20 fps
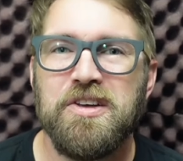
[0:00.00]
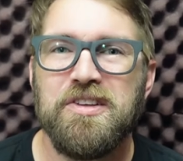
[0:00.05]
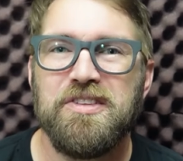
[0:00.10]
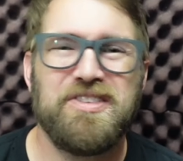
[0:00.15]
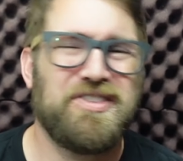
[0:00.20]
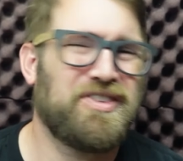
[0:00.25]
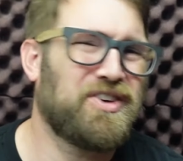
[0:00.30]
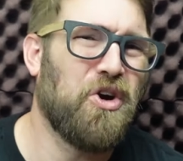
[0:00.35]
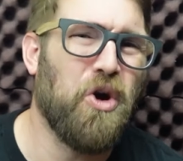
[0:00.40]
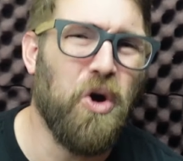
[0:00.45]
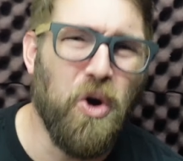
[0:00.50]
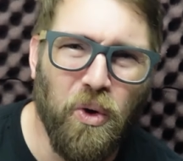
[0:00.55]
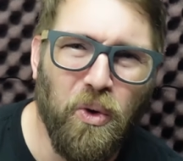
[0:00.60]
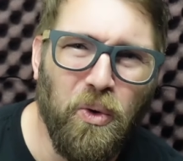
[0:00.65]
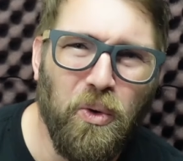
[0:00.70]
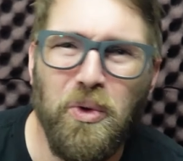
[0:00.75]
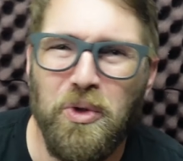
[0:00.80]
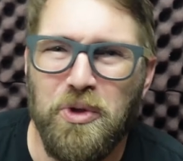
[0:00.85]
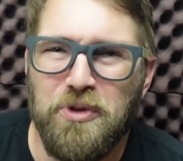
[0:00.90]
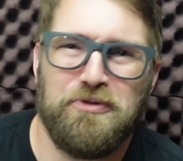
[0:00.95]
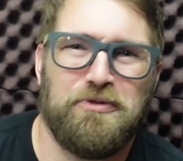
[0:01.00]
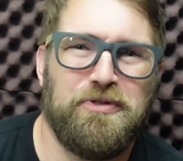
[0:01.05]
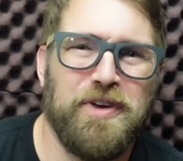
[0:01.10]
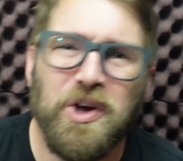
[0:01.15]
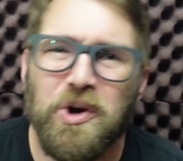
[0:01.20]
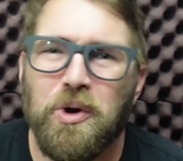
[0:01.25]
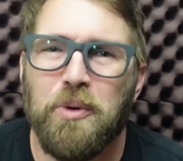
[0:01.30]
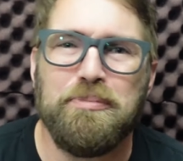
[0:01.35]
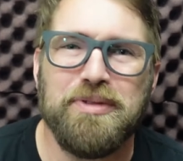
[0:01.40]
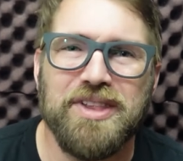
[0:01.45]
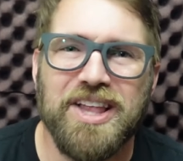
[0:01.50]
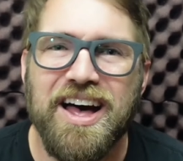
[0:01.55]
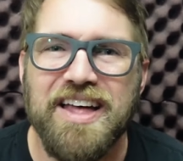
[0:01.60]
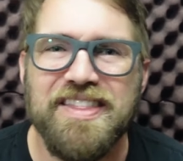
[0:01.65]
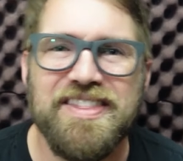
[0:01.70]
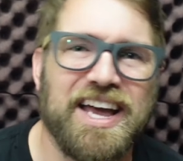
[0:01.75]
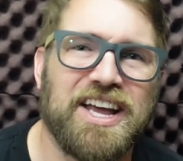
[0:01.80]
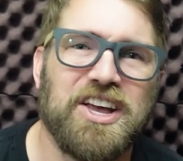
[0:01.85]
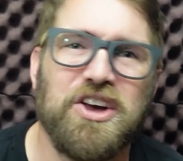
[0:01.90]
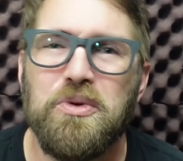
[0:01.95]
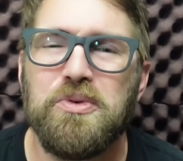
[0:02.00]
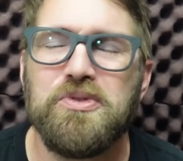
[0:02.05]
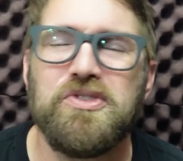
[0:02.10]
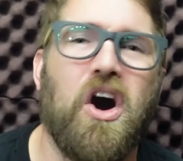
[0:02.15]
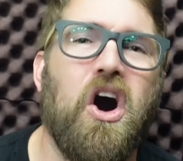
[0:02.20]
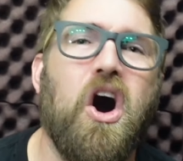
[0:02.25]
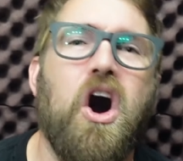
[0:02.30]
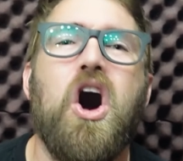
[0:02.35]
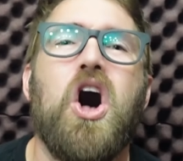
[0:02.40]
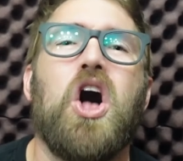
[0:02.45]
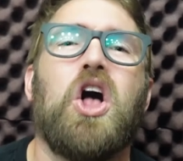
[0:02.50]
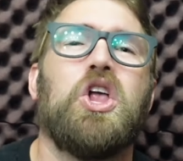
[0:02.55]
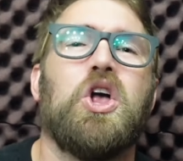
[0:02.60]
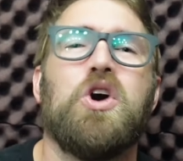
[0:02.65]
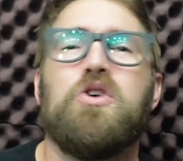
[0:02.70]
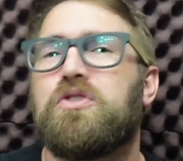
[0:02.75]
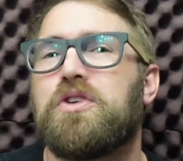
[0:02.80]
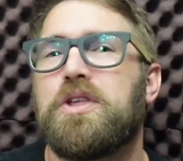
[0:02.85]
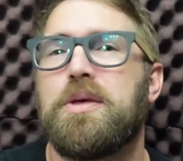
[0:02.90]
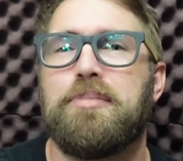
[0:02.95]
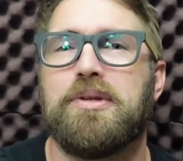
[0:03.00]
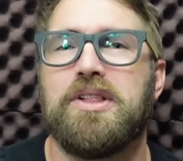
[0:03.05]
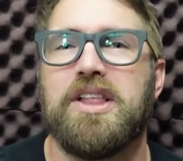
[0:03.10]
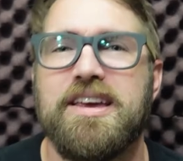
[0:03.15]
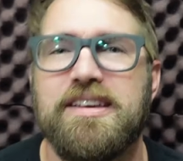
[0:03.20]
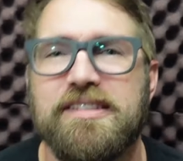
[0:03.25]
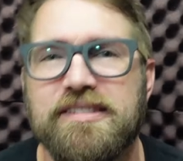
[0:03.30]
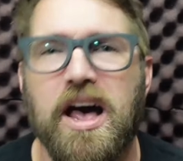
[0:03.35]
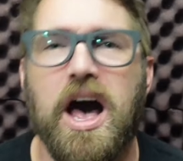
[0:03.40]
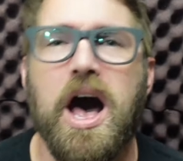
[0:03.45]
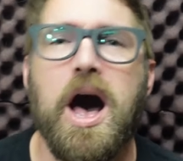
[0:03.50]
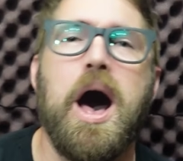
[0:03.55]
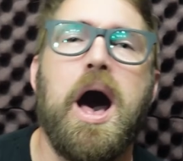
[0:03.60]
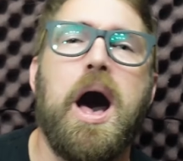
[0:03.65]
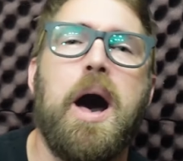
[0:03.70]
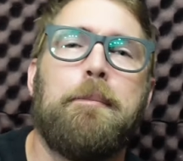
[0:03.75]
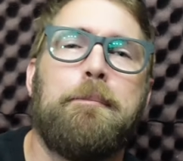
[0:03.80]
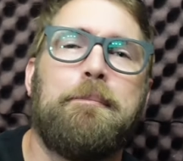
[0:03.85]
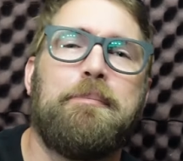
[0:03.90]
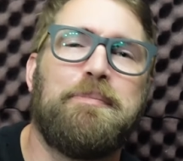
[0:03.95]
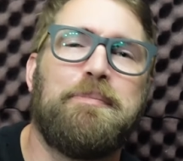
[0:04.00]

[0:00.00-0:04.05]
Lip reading: this cold, fickle blood that goes all over the place, up